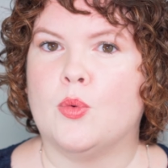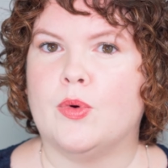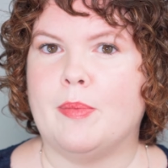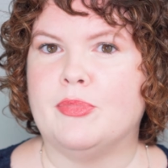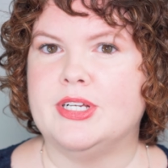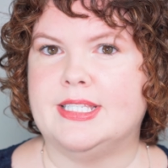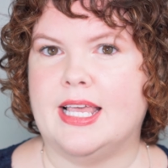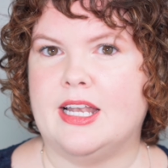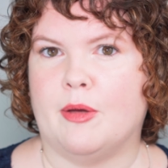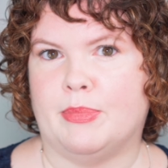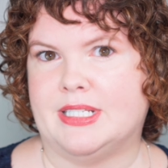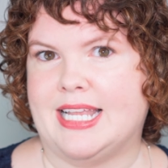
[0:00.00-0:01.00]

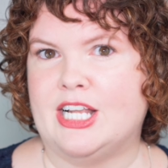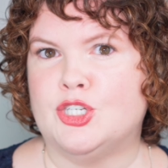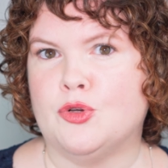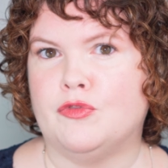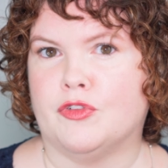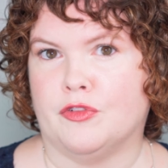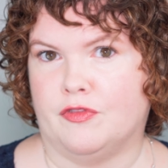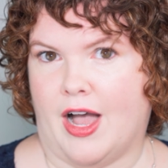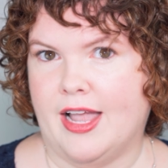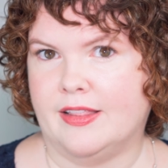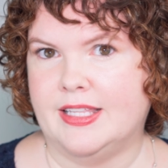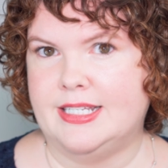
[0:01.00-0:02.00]
represent a potential for
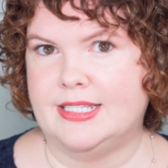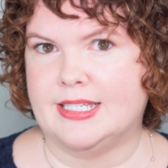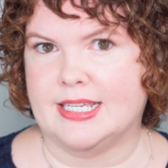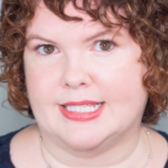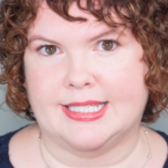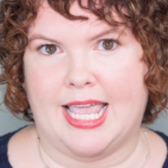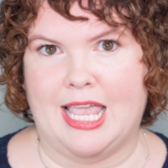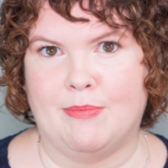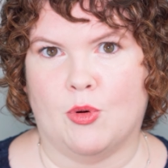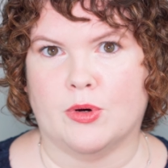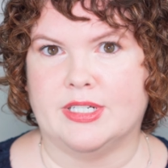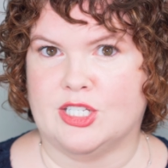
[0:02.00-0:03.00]
violence, escape,
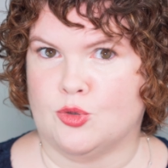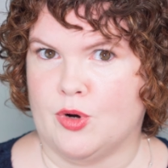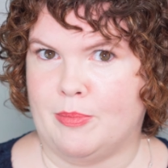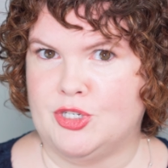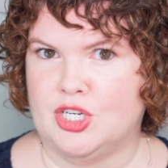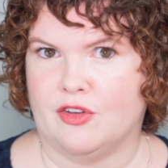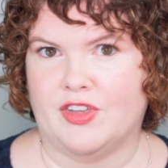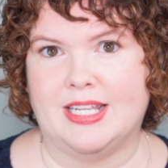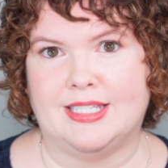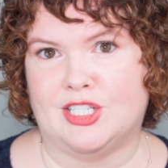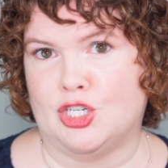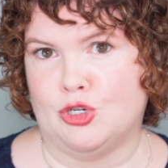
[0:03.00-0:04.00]
or disruption of
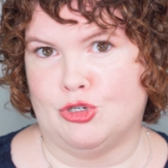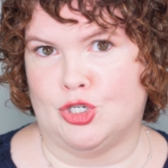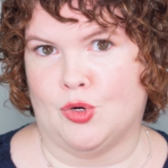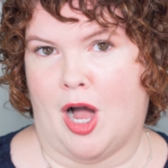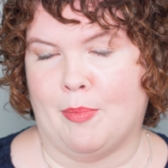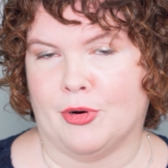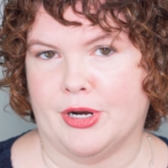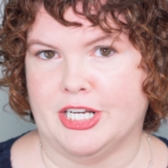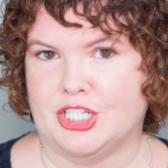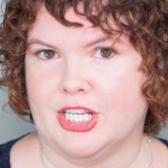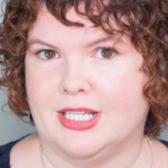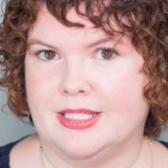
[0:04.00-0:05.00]
institutional
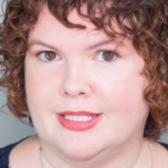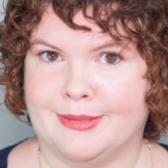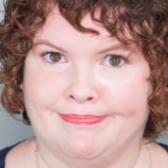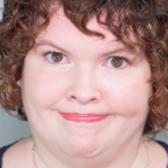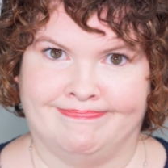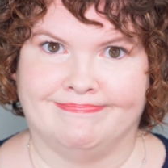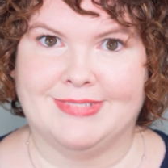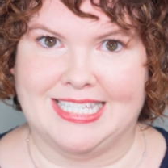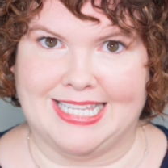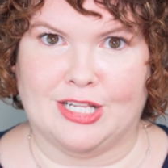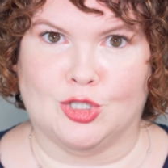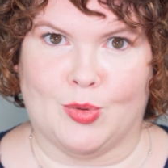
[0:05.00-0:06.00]
operations.
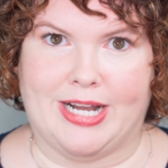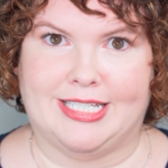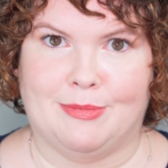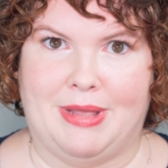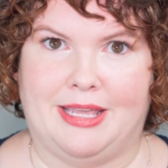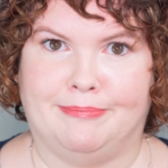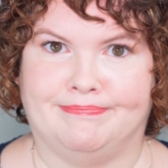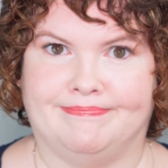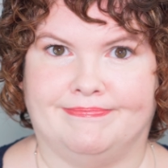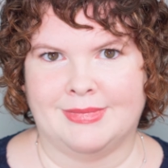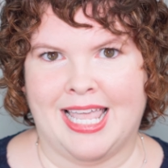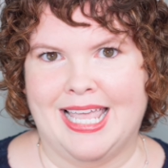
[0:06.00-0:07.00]
Sounds right to me.
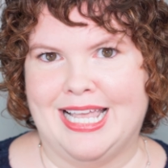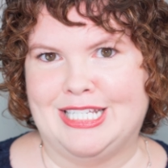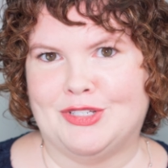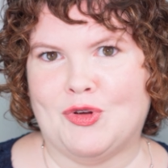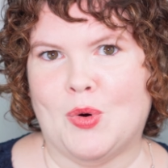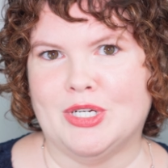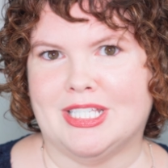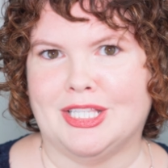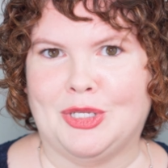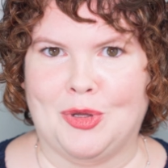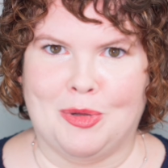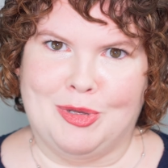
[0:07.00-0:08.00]
It's of course a
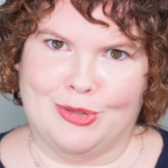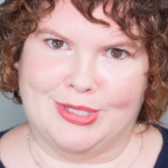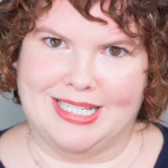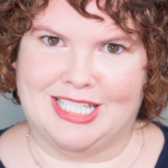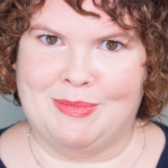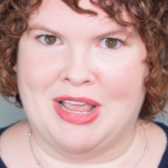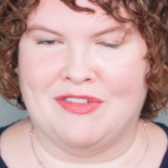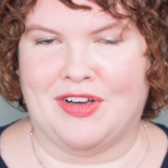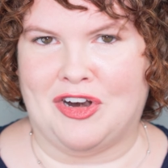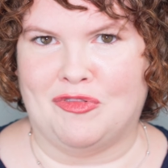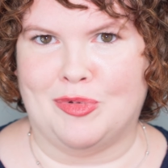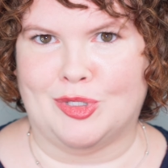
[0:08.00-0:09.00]
little amusing to make
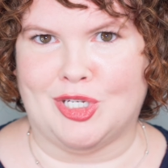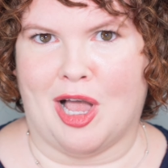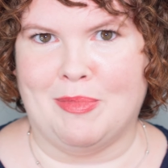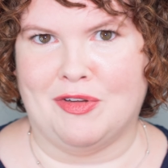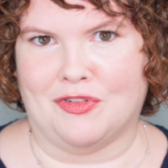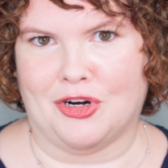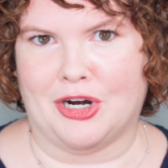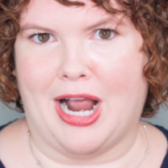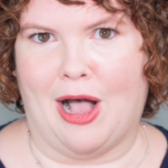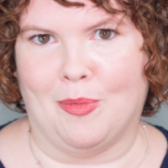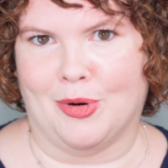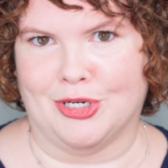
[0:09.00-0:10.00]
fun of Bustami for her
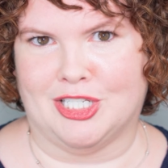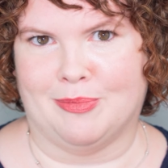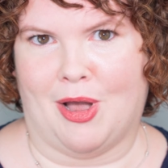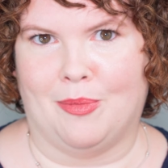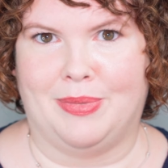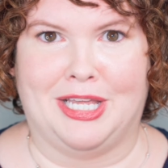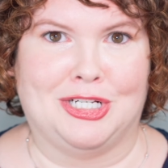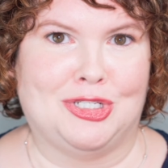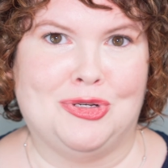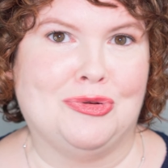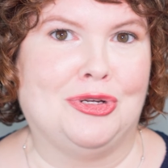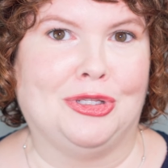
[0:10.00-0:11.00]
outburst about being
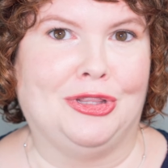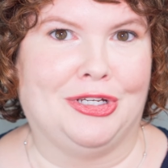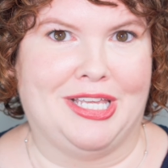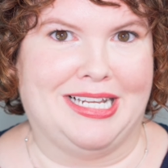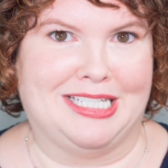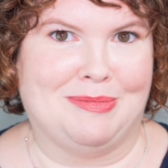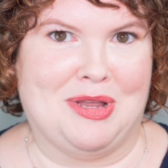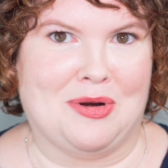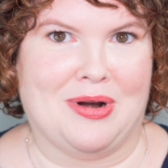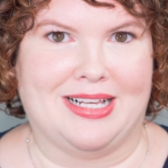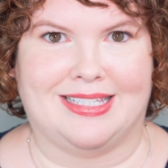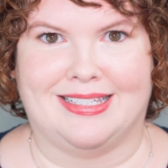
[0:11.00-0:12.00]
too good-looking to be
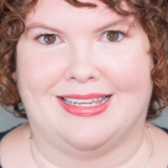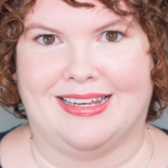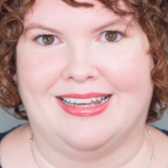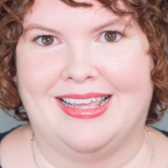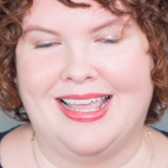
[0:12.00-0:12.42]
arrested,